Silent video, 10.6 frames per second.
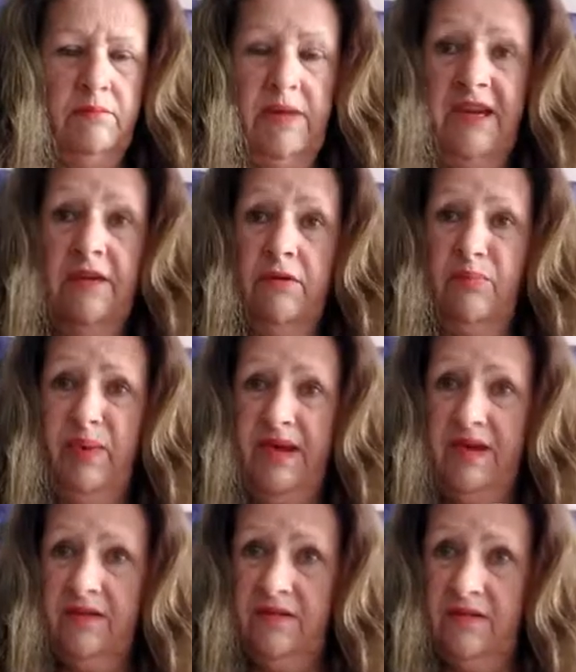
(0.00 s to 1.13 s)
making
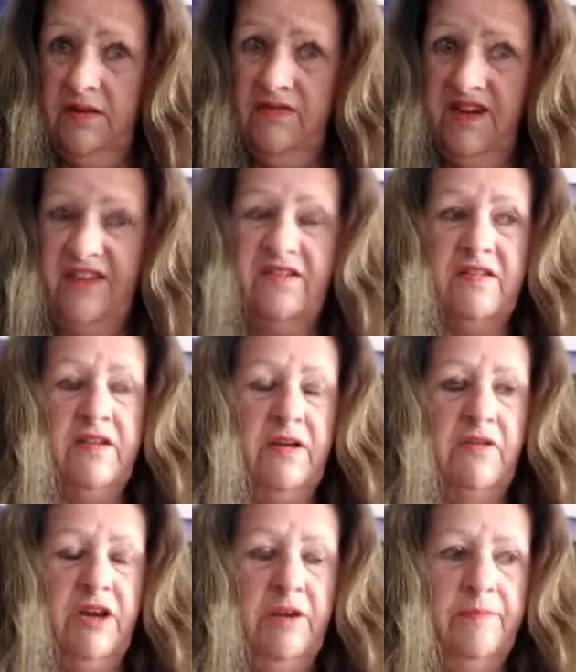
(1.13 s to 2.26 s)
repairs if
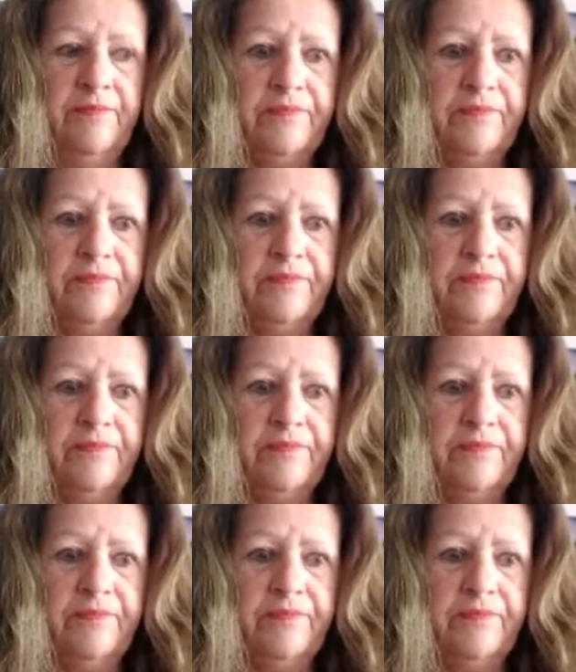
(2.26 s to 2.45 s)
necessary,